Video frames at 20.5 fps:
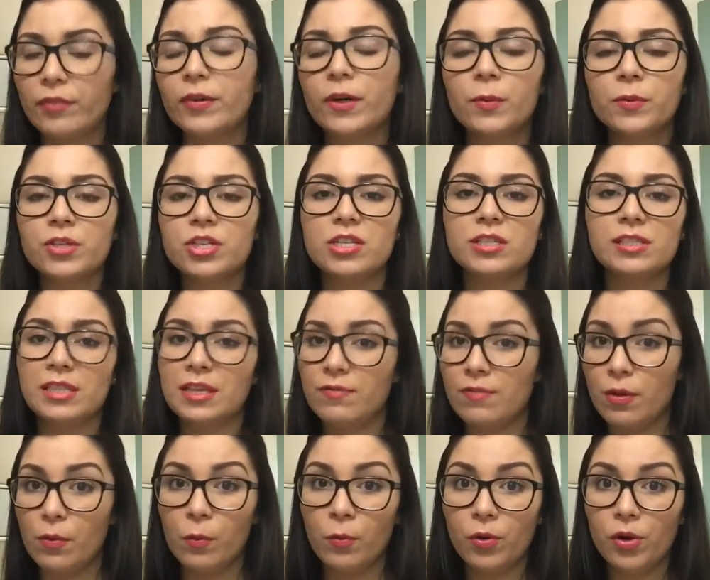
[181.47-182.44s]
of her, which is
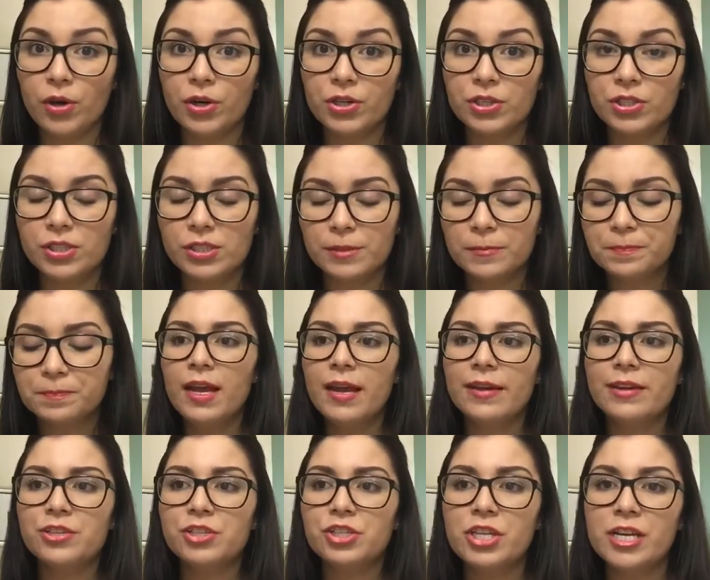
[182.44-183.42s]
even worse.
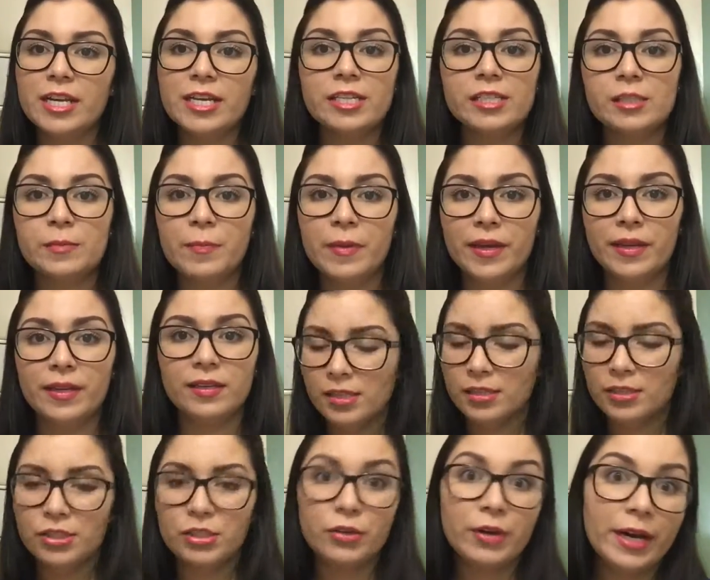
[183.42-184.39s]
She has been
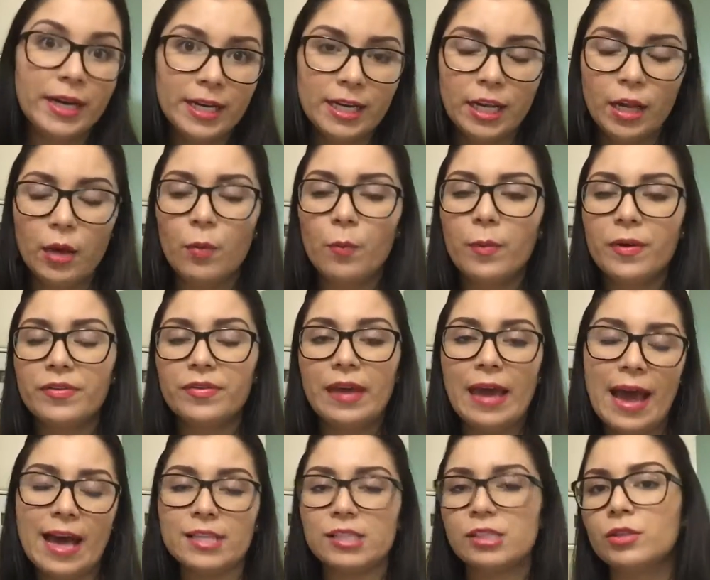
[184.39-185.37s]
training with
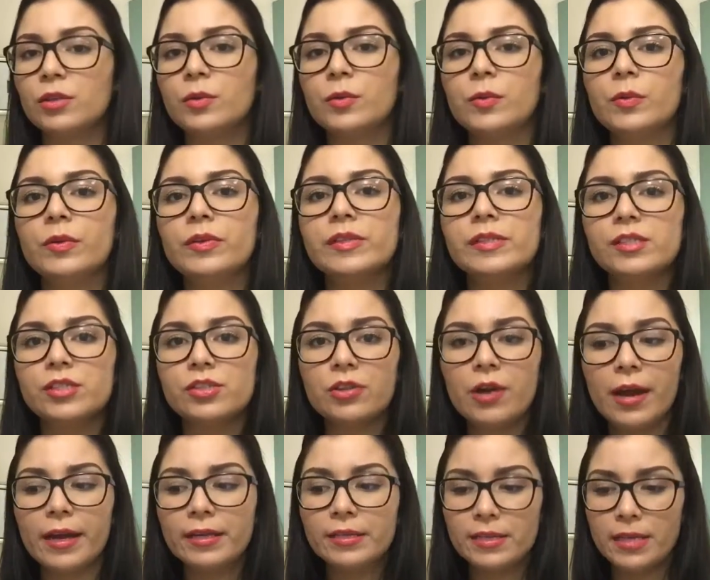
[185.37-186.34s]
Castle, who is
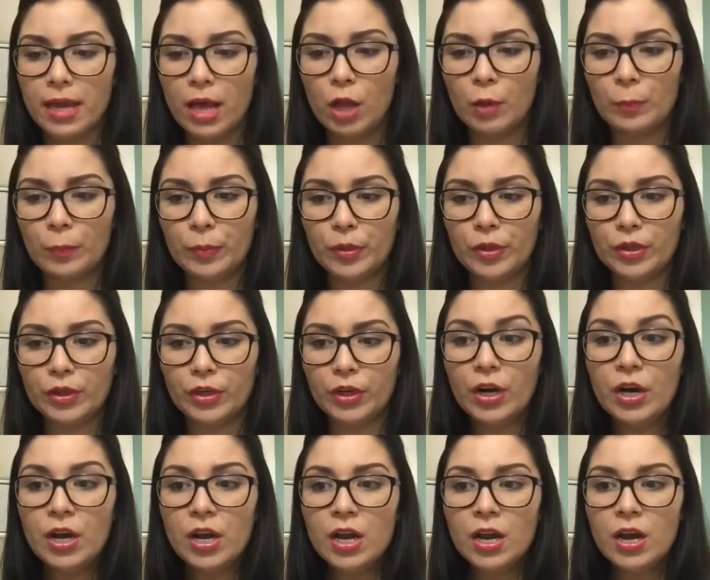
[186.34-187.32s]
trying to help her
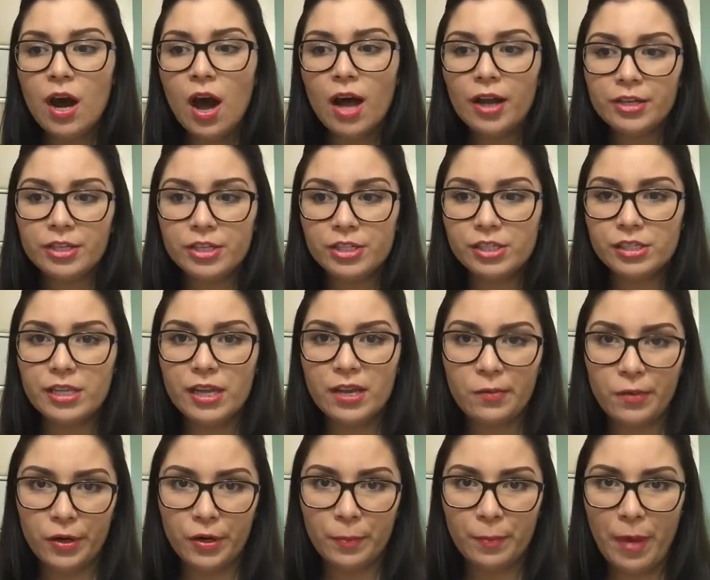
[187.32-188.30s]
understand
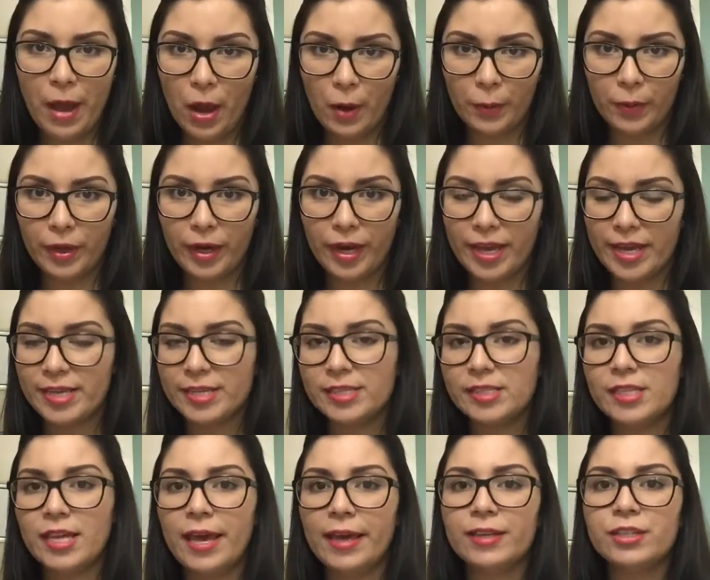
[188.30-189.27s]
what her power is
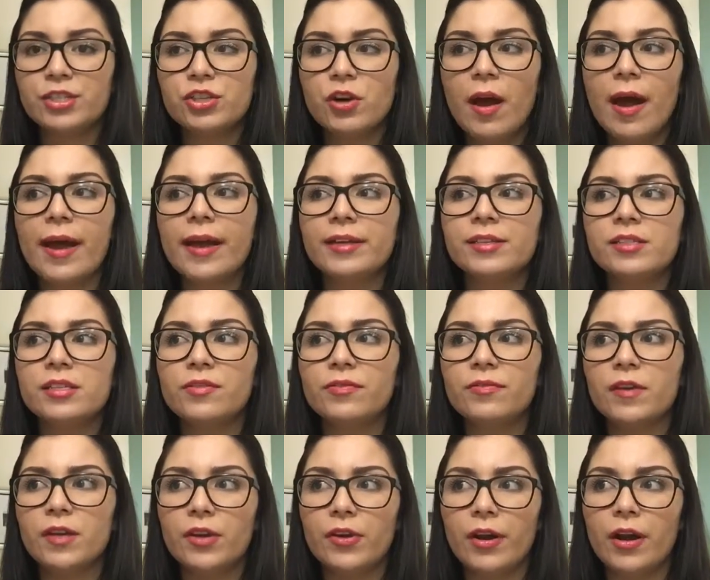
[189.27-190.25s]
and trying to
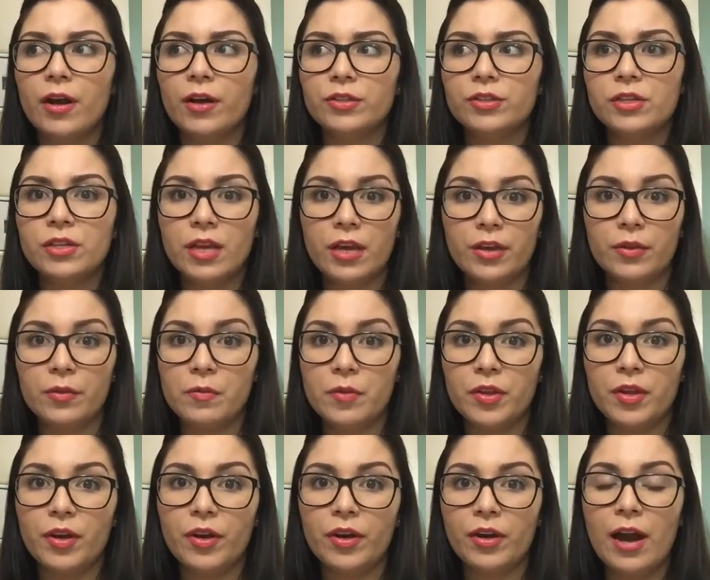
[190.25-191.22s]
figure out together with
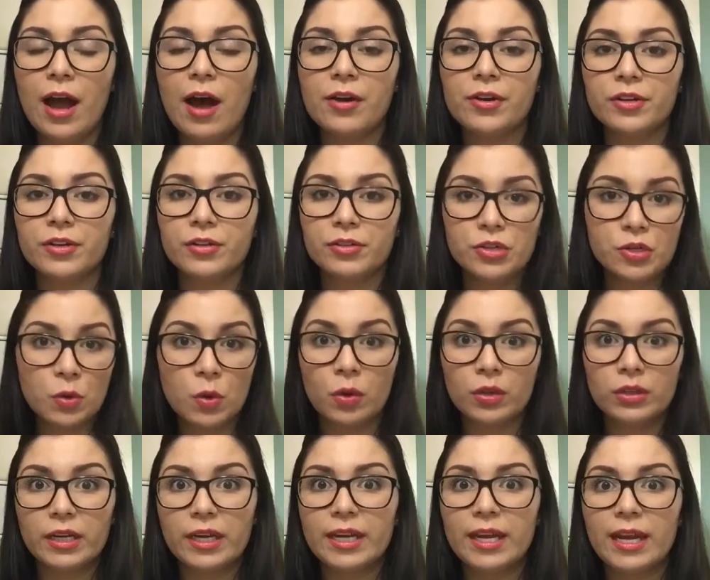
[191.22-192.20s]
her how to control
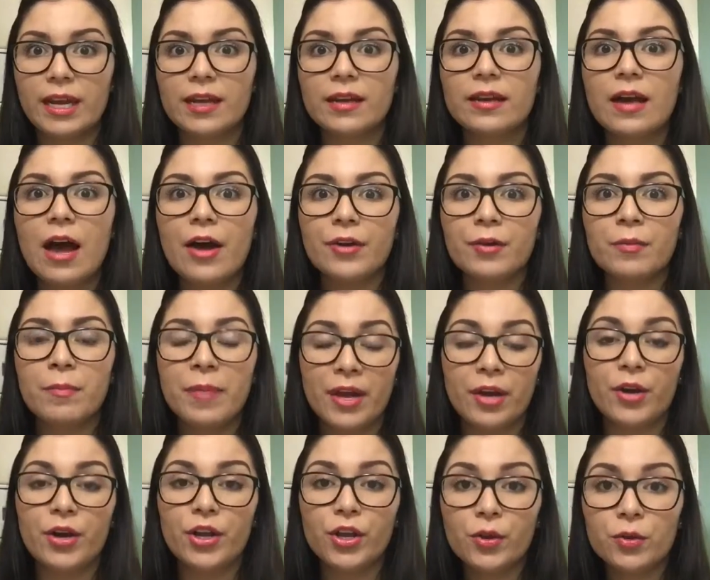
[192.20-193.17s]
it and how to
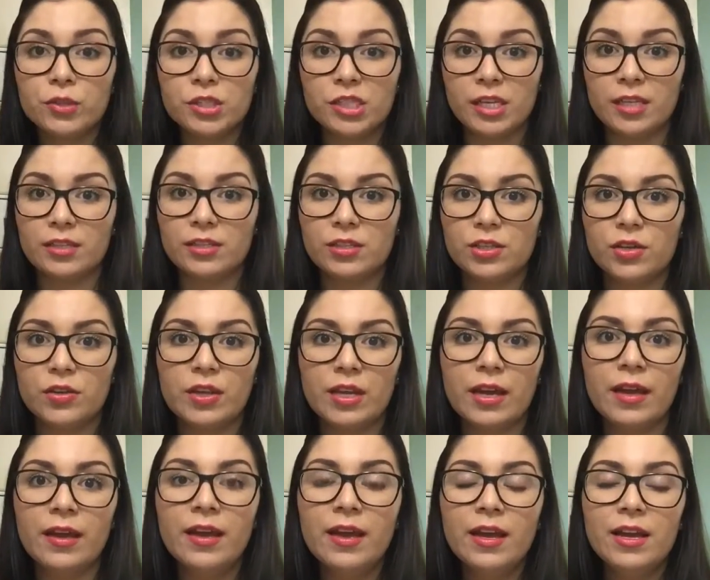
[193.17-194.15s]
better use it so
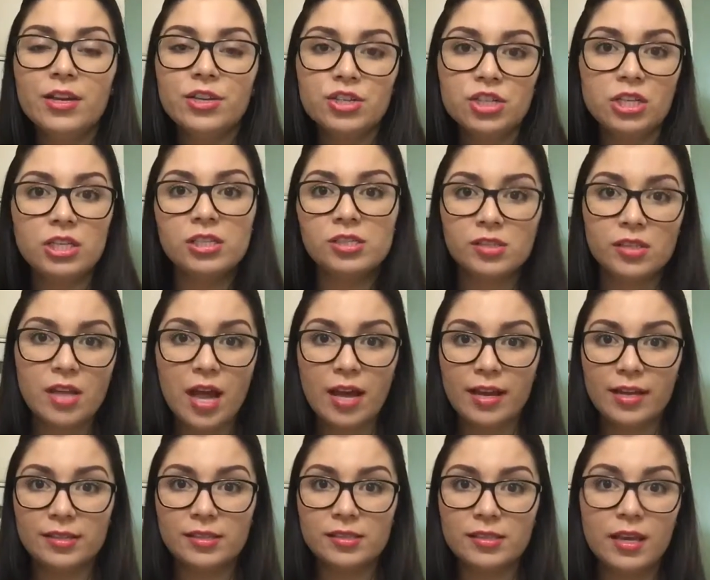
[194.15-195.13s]
that she's not
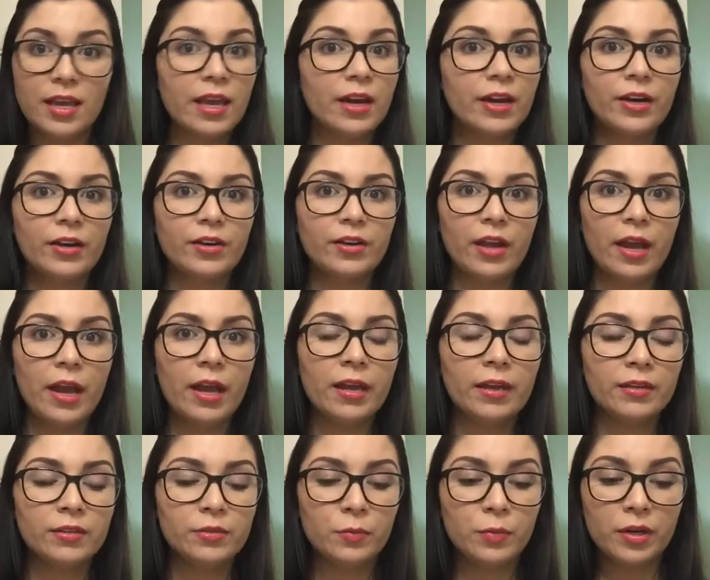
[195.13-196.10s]
as scared
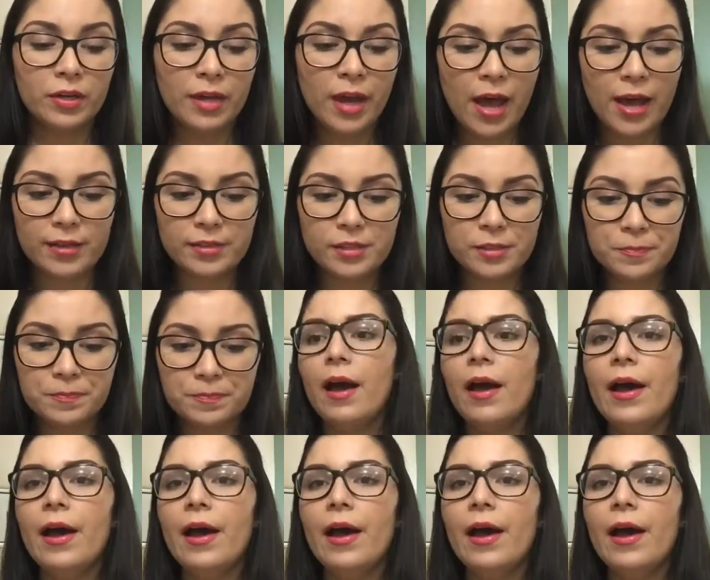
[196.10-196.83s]
and whatnot.